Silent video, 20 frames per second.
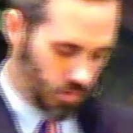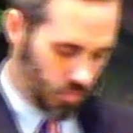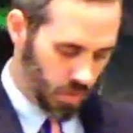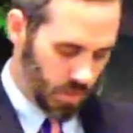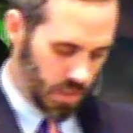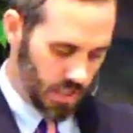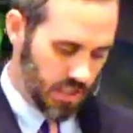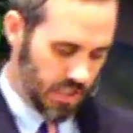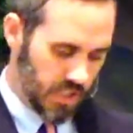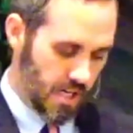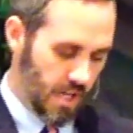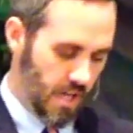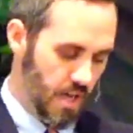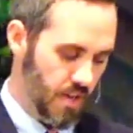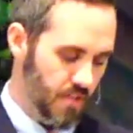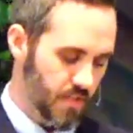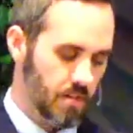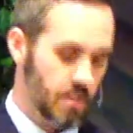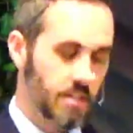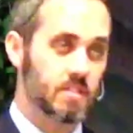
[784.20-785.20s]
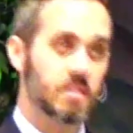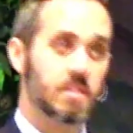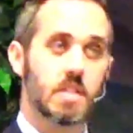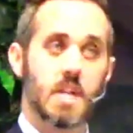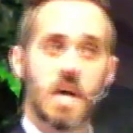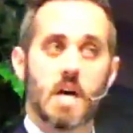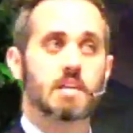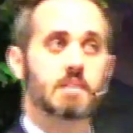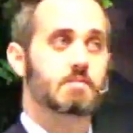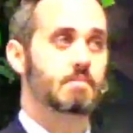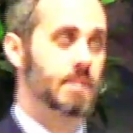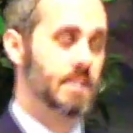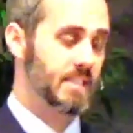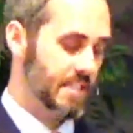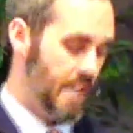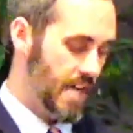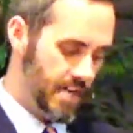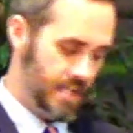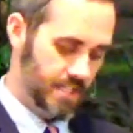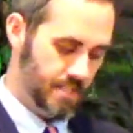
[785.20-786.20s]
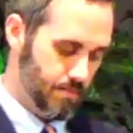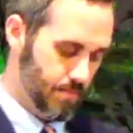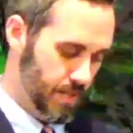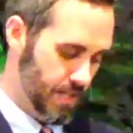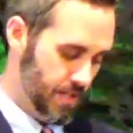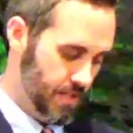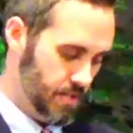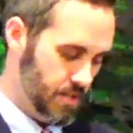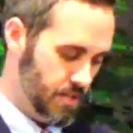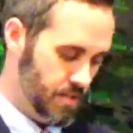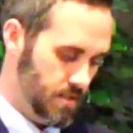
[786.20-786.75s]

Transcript: the one, and there is none besides me.'